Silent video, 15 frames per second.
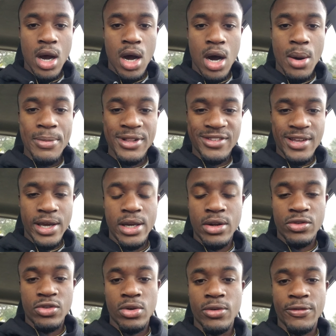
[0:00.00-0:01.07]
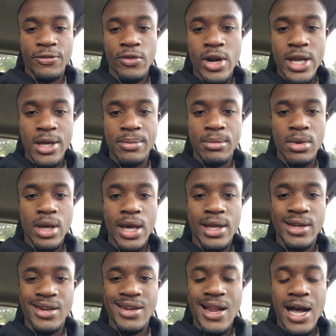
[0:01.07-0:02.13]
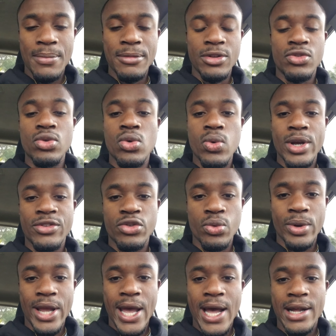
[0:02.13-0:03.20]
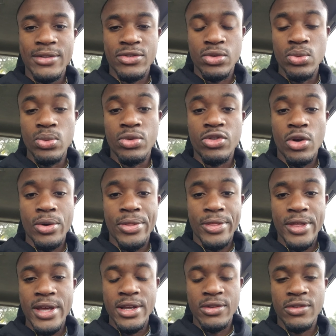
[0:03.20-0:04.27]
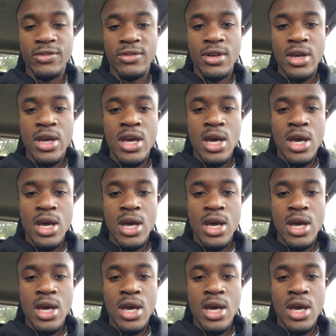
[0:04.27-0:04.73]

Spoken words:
maintain a certain frame and not be too quick to react to certain things.